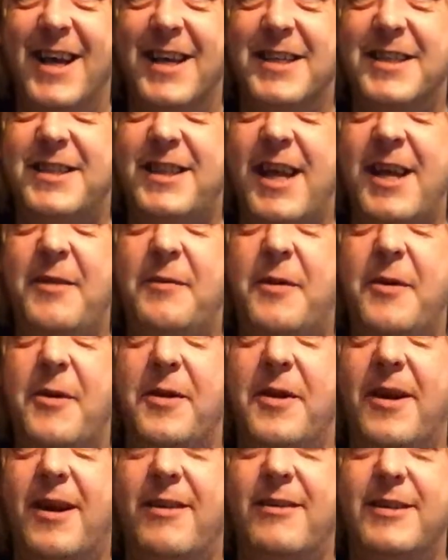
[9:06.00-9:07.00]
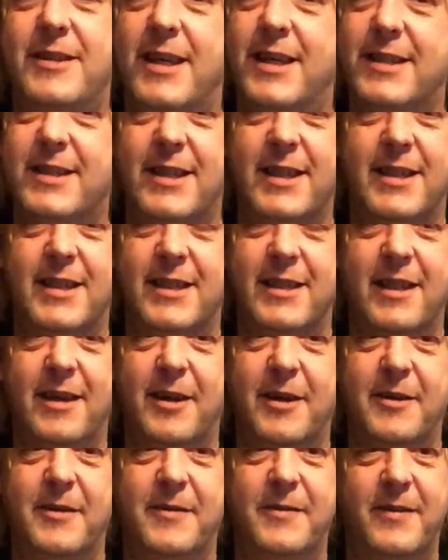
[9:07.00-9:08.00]
Steve, do an Irish accent.
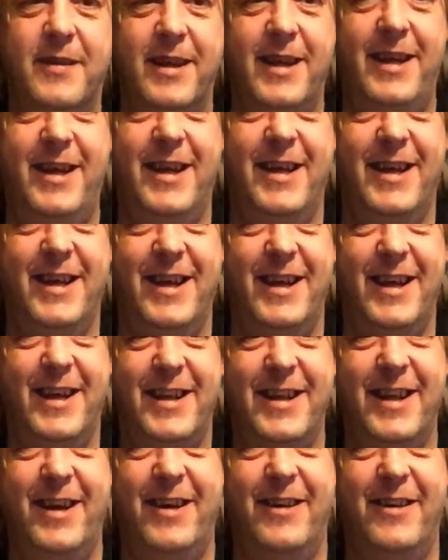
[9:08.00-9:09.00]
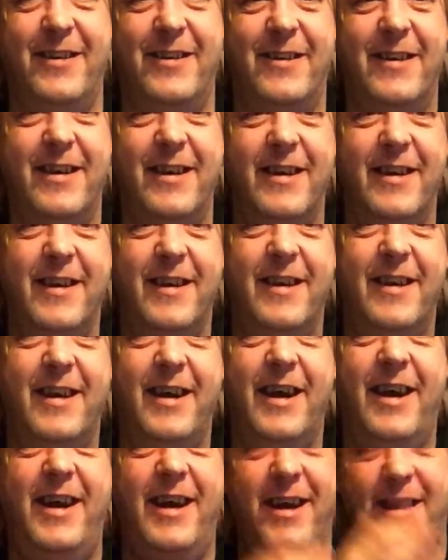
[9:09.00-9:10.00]
No. No.
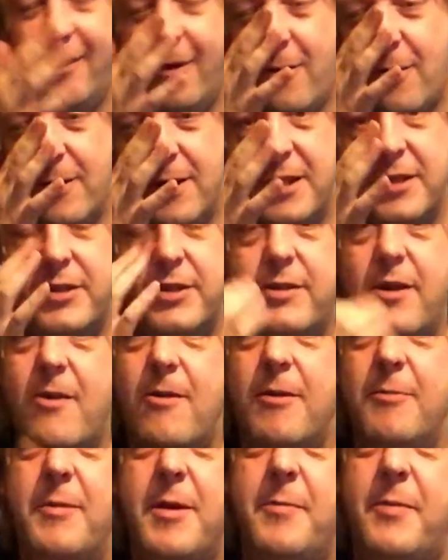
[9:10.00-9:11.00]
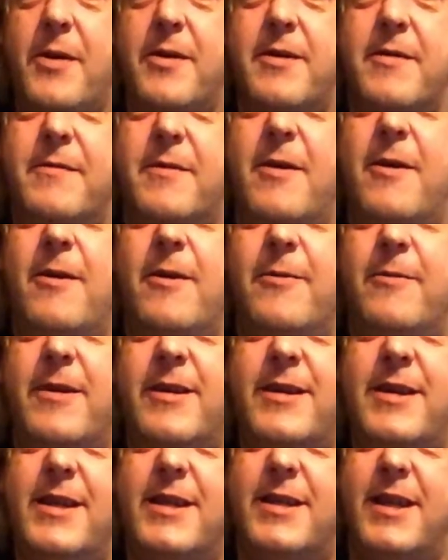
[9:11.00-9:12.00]
Well, you stole me pot of gold.
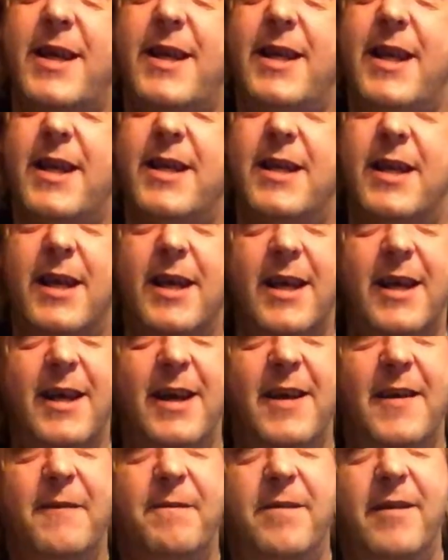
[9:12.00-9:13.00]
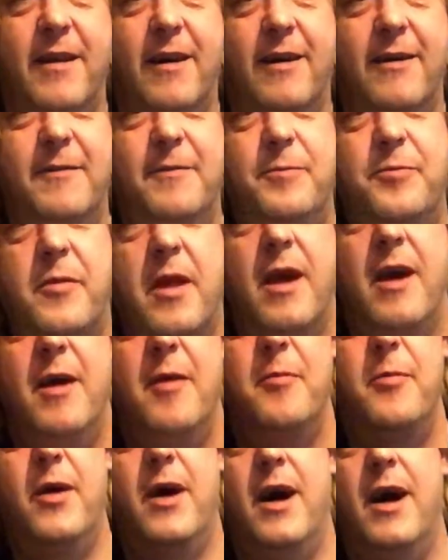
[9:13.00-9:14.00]
What do you say then? No.
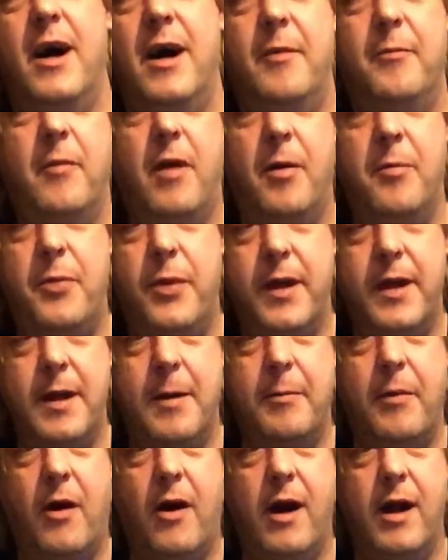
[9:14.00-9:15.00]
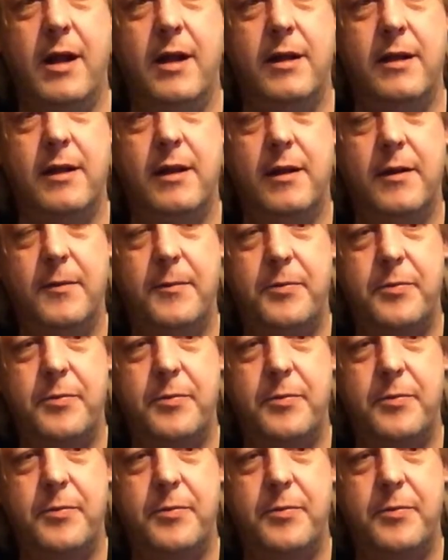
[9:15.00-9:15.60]
But I'm picking up Ireland.